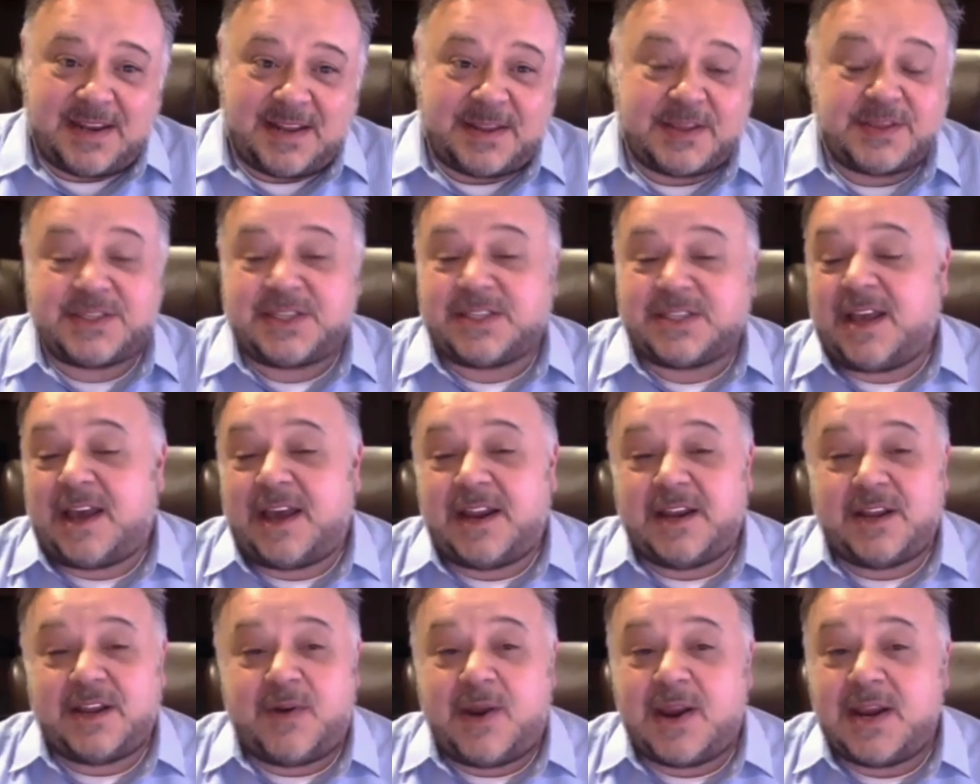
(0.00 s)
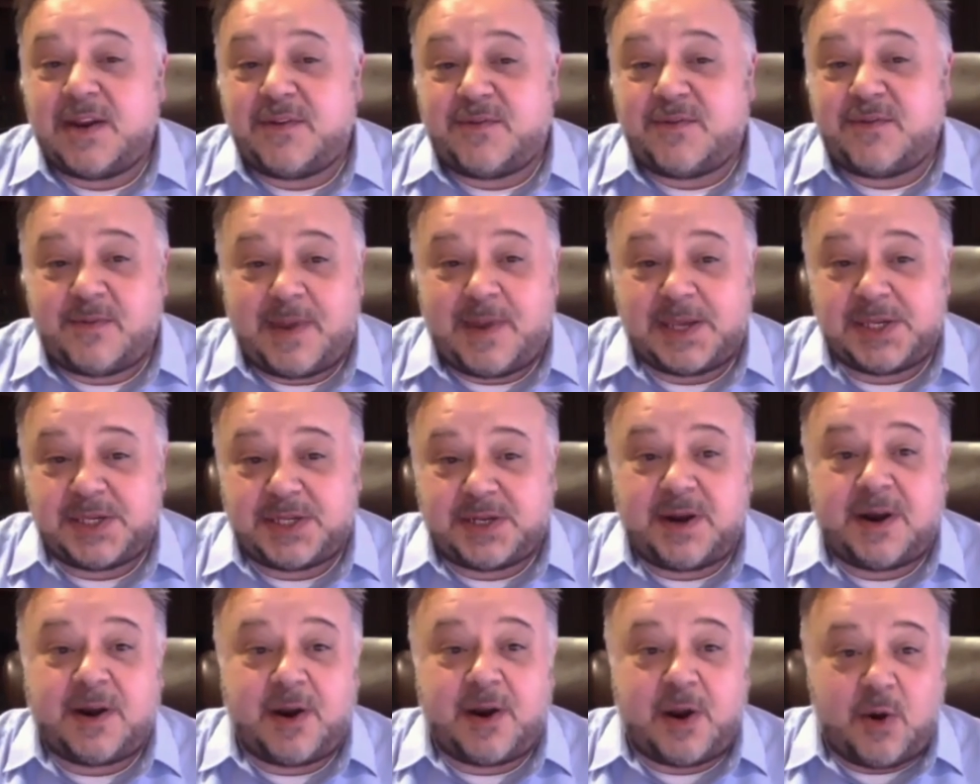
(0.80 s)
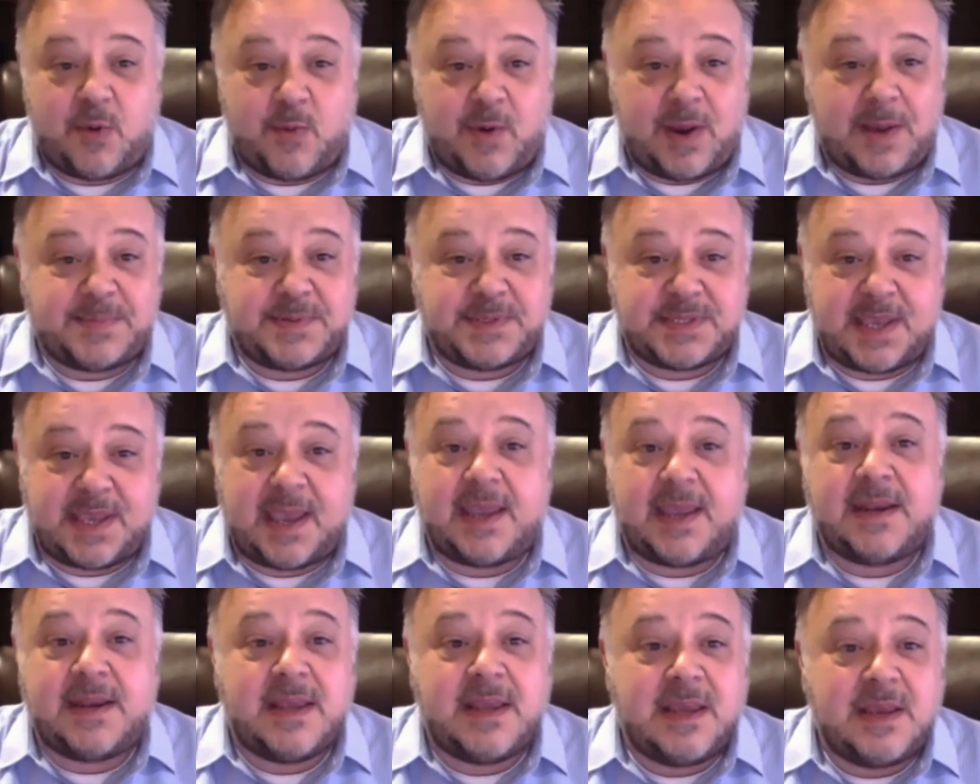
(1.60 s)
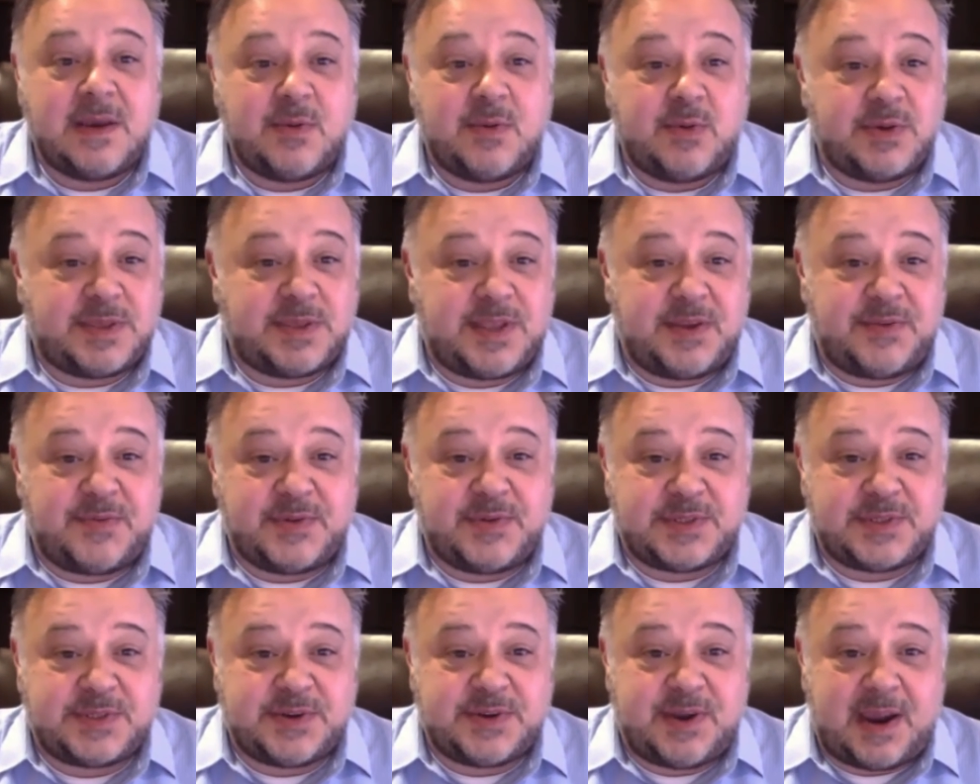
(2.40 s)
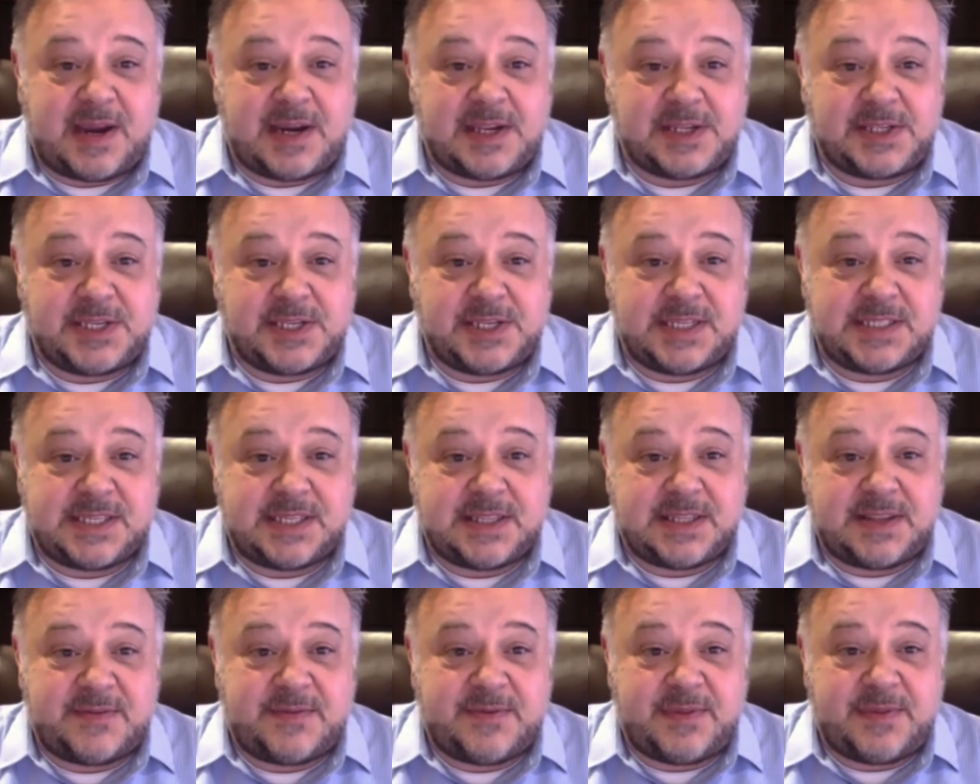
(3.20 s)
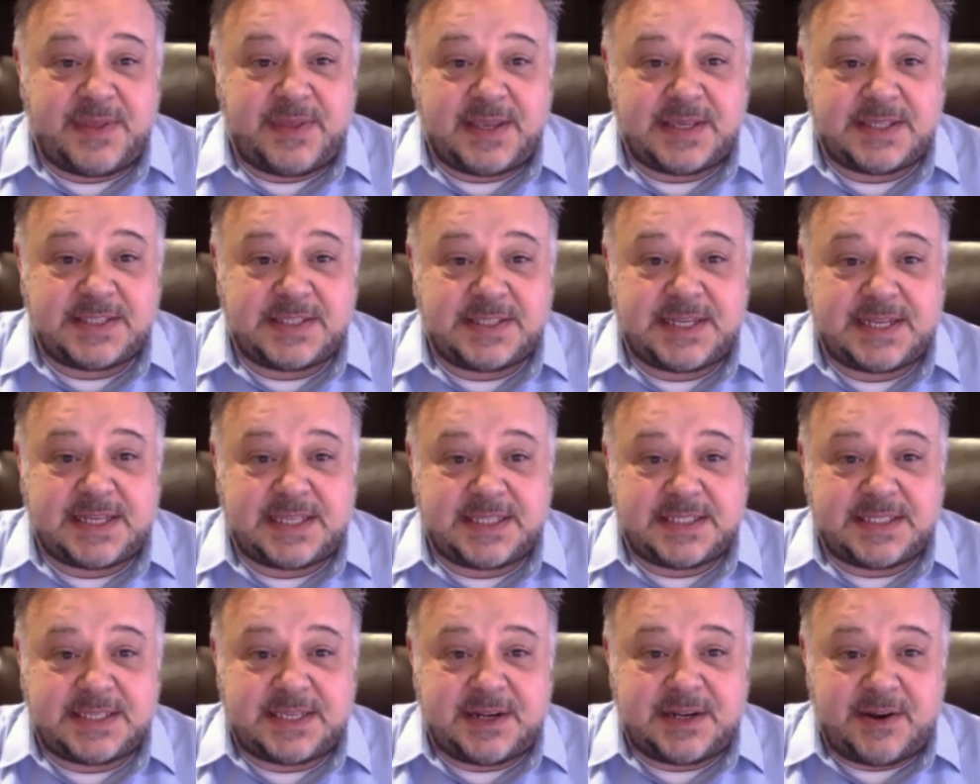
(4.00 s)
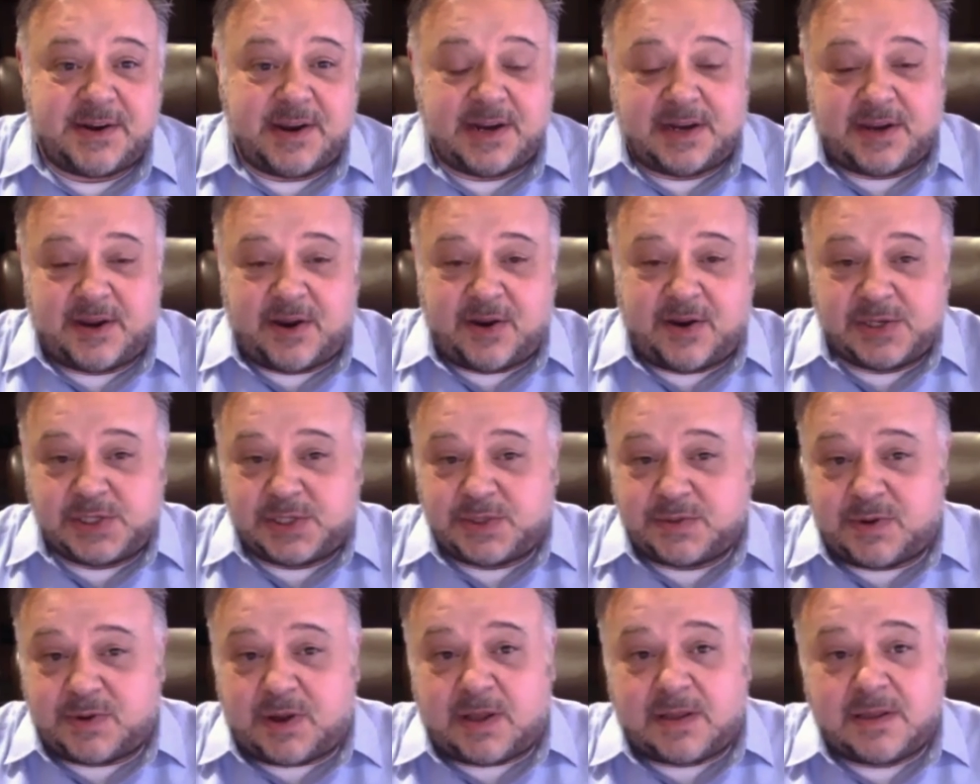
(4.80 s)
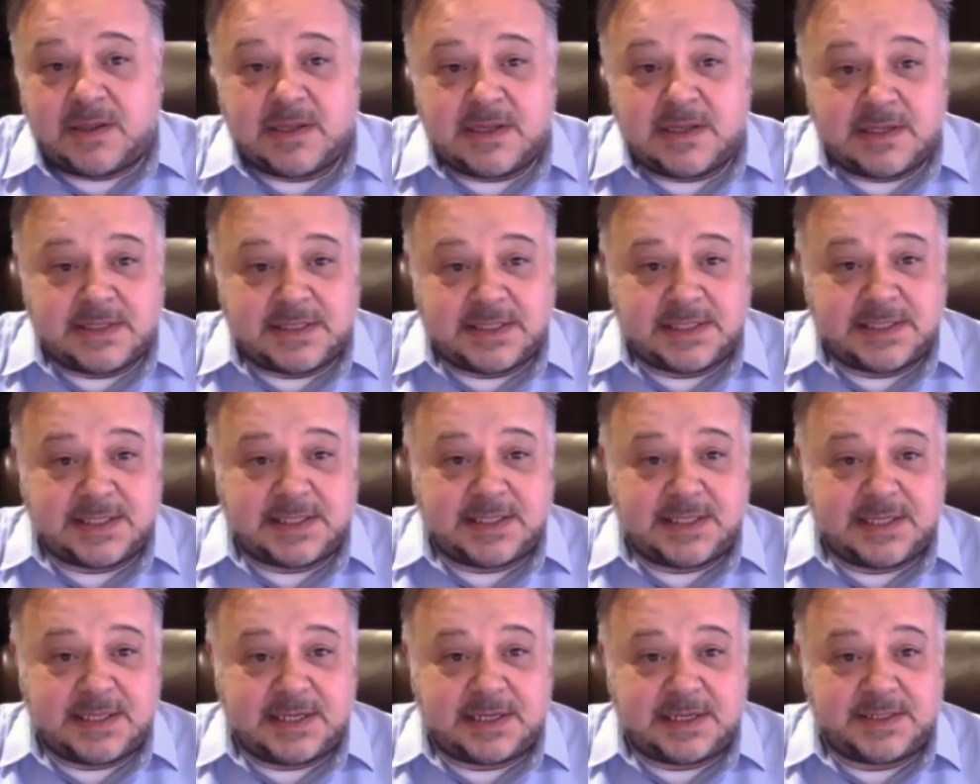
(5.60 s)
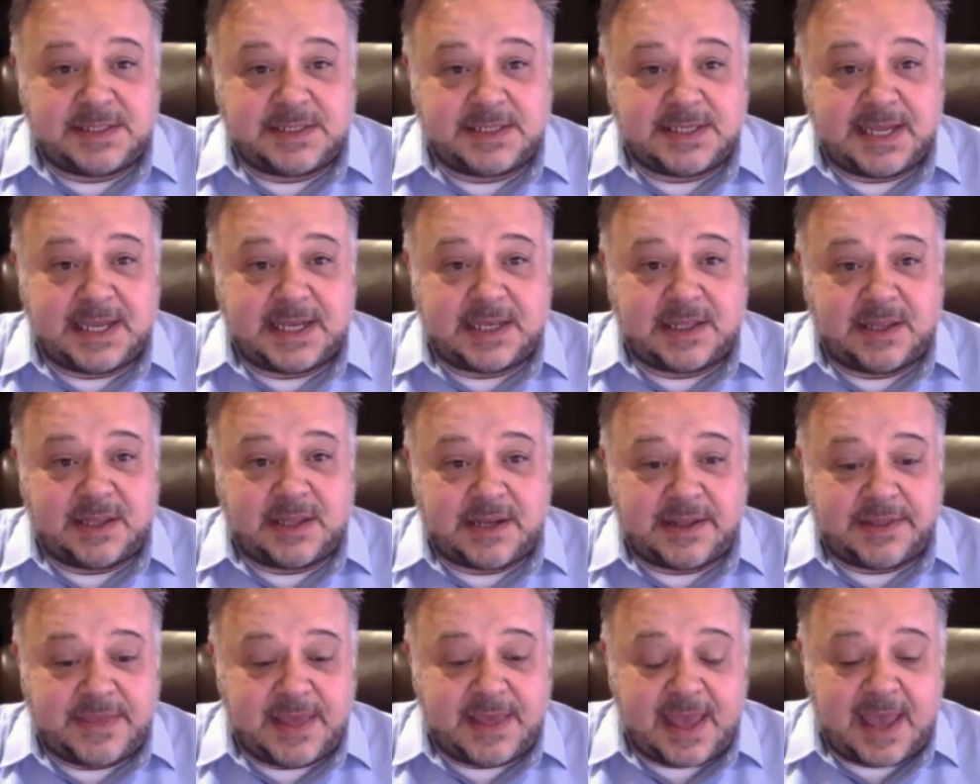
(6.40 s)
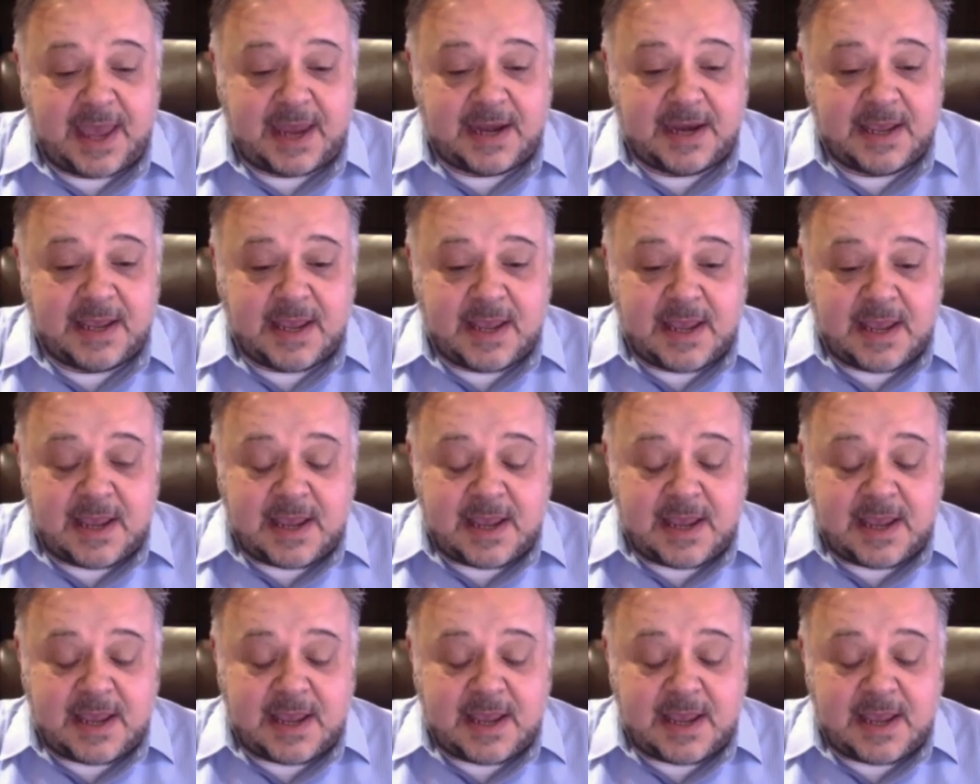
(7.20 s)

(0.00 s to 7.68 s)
There's a lot of great information on our website with different strategies and different things to consider. I encourage you all to take a look at that.